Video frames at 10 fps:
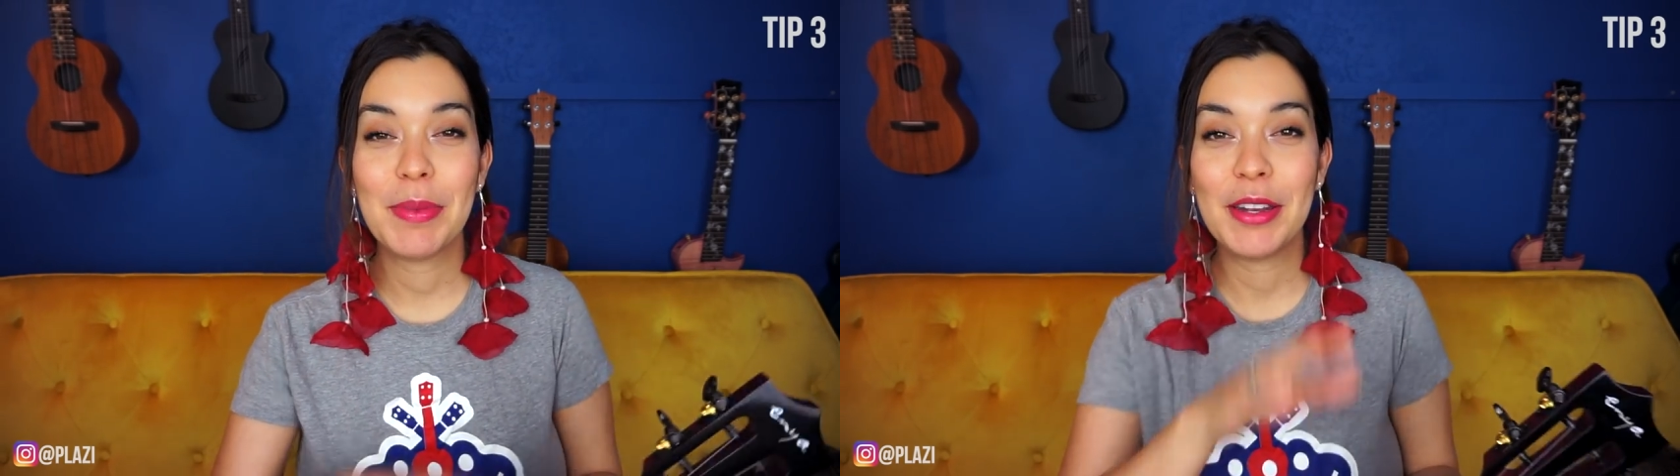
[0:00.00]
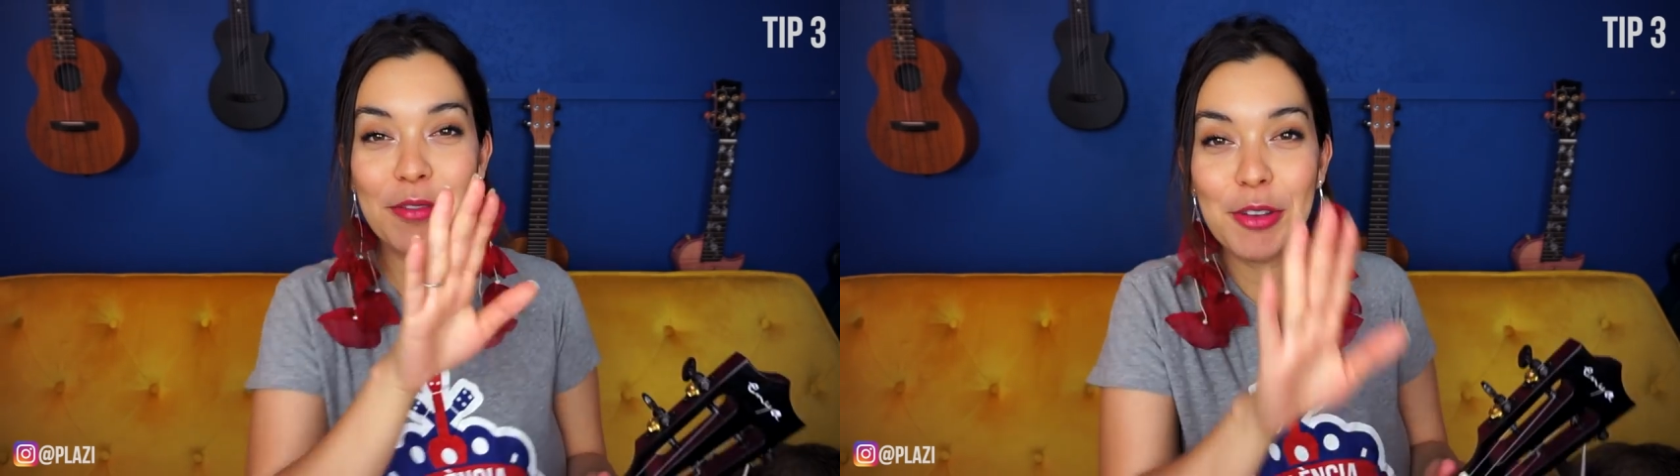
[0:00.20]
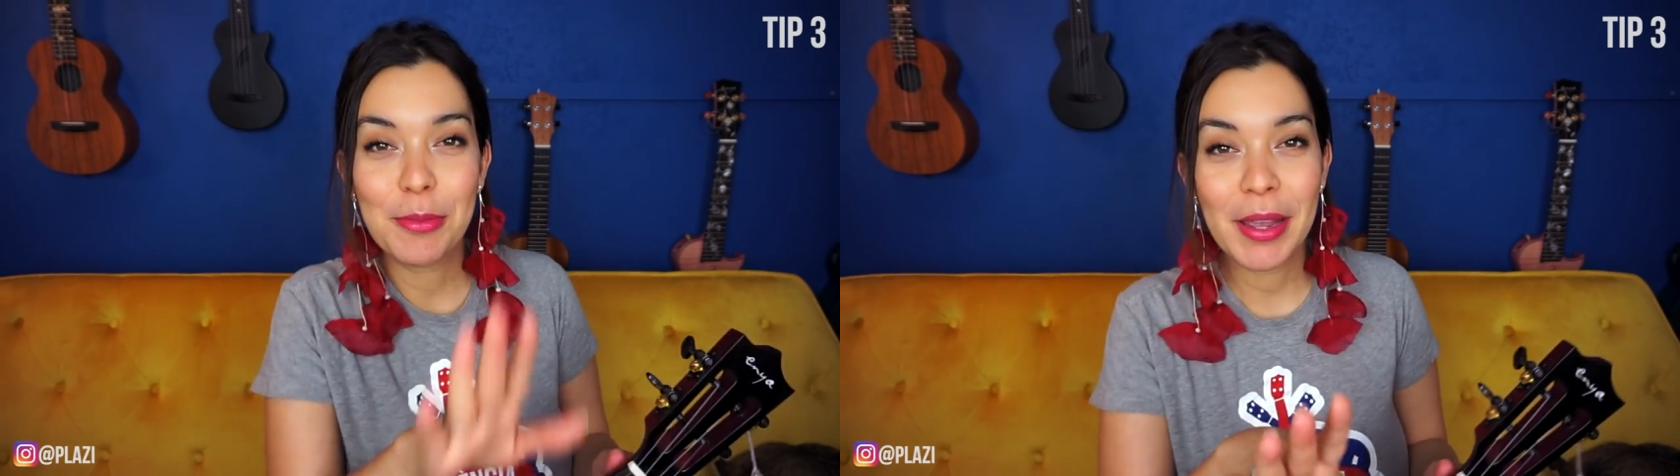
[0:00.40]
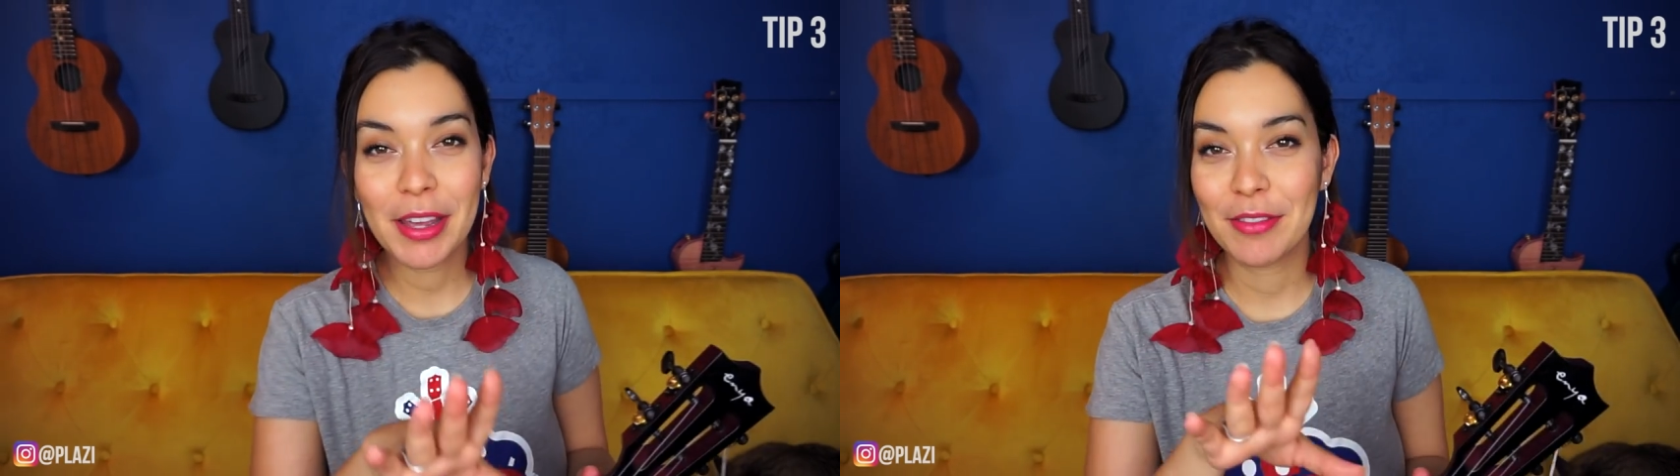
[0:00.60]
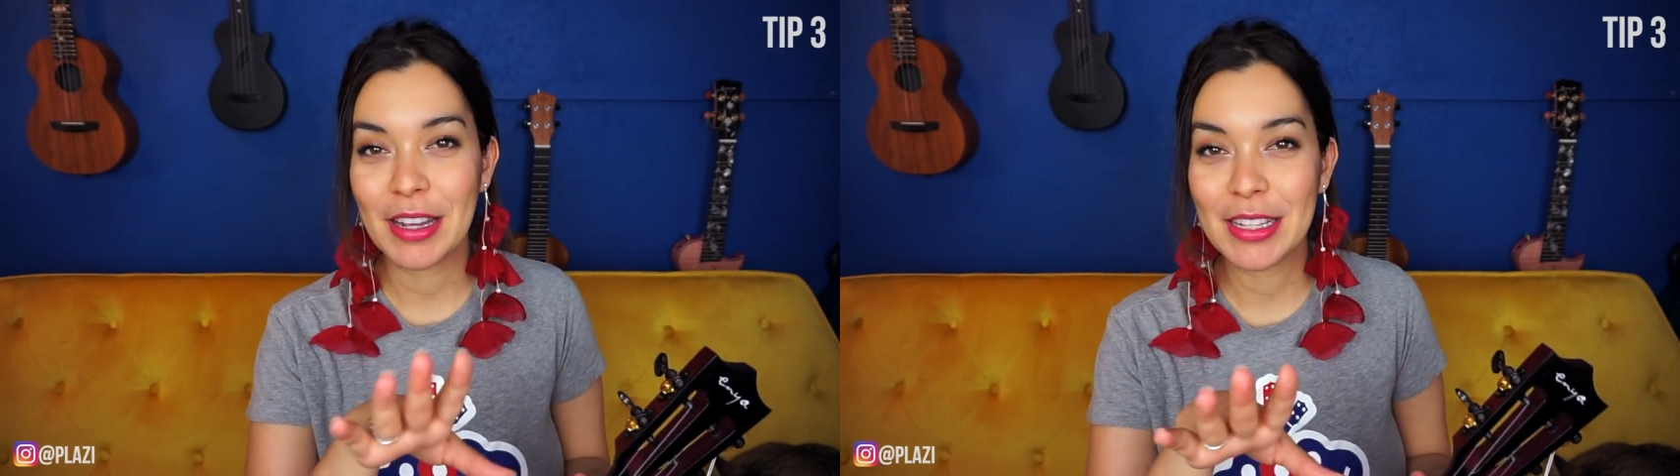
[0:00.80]
but if you're my
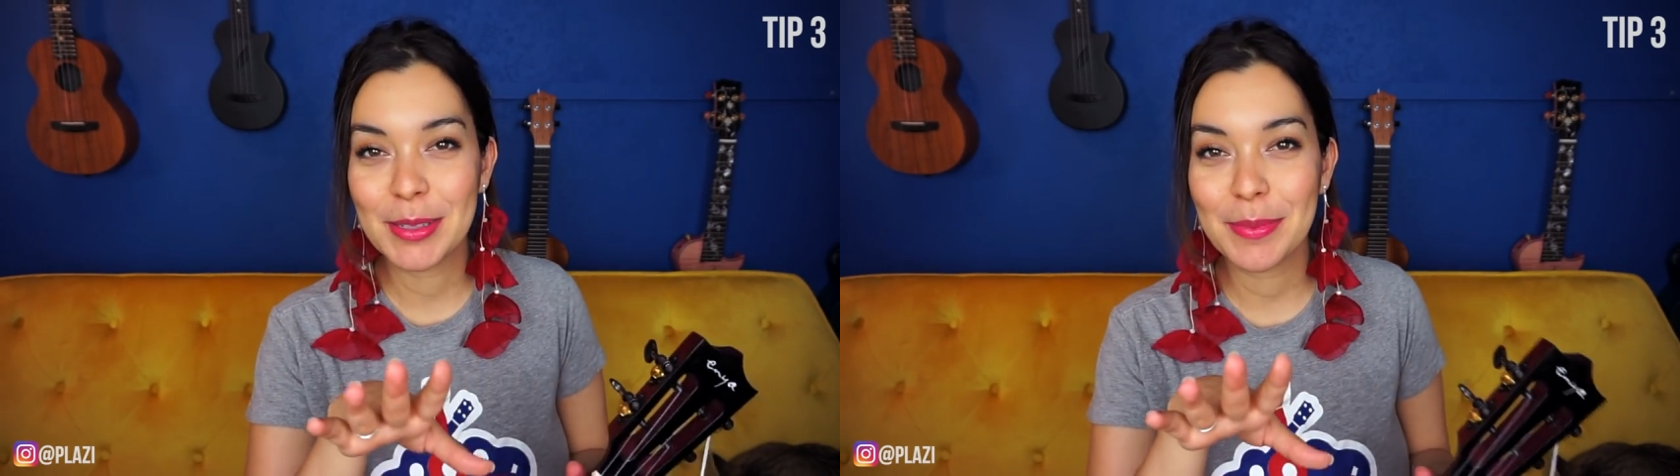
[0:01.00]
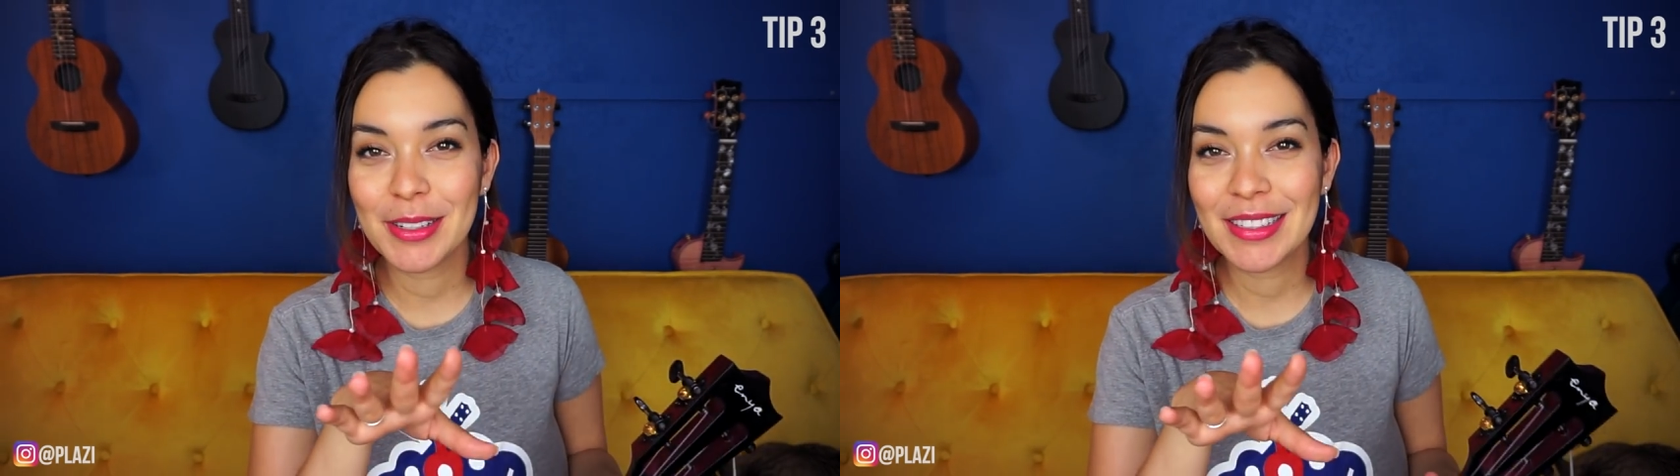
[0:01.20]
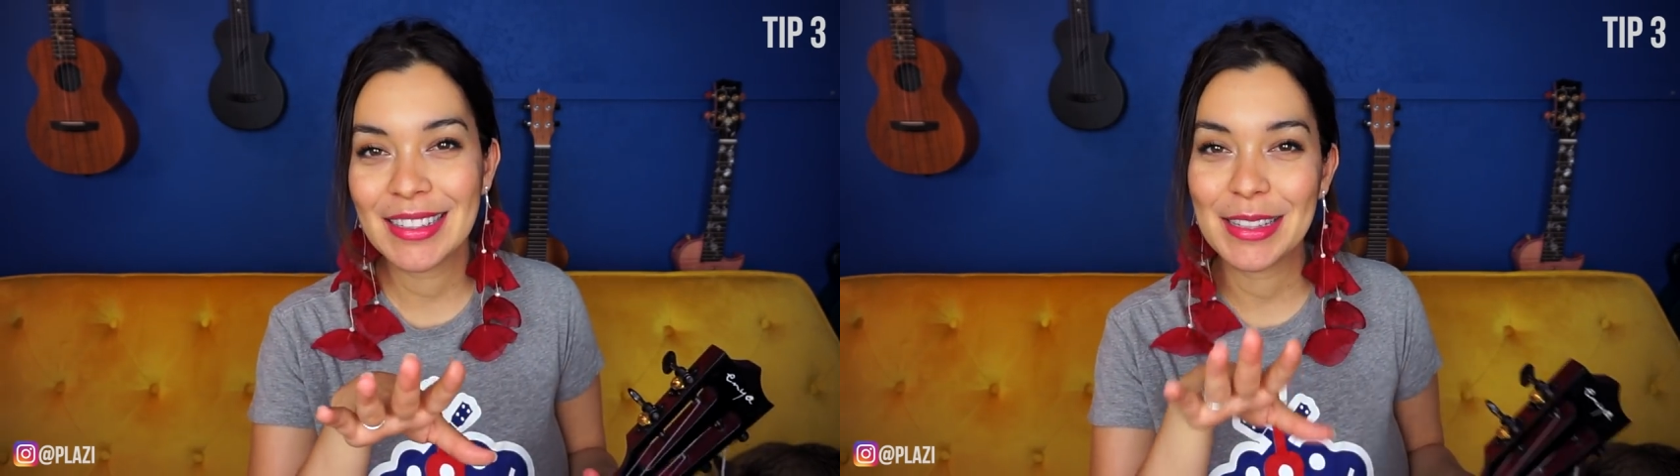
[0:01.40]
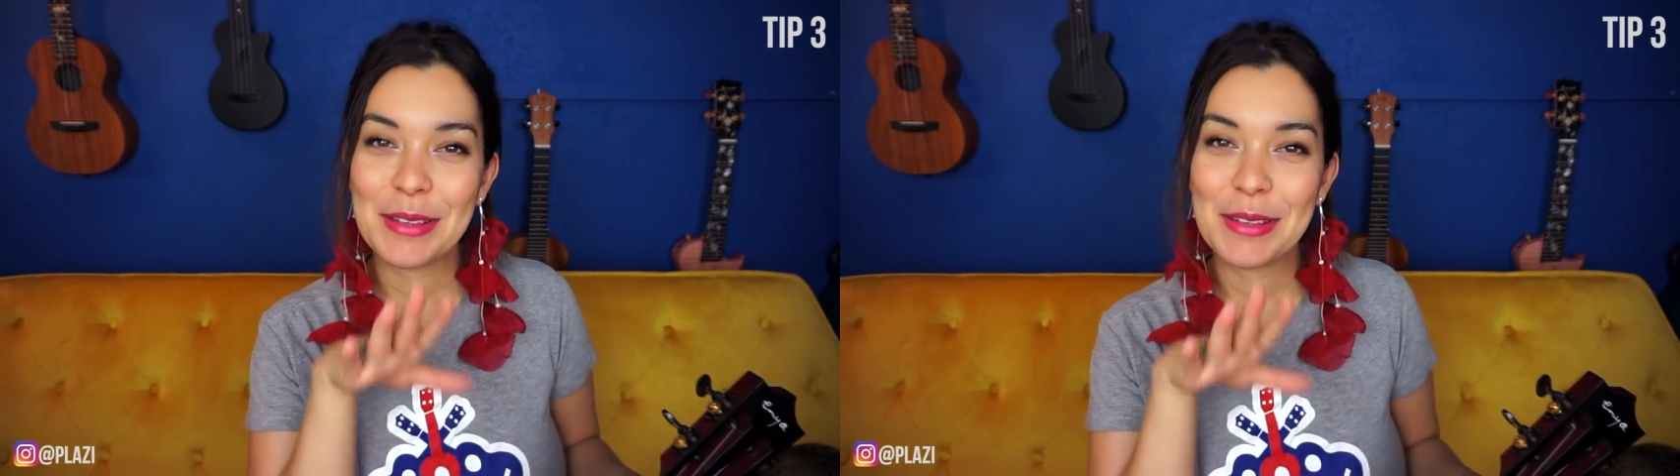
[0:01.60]
advanced person,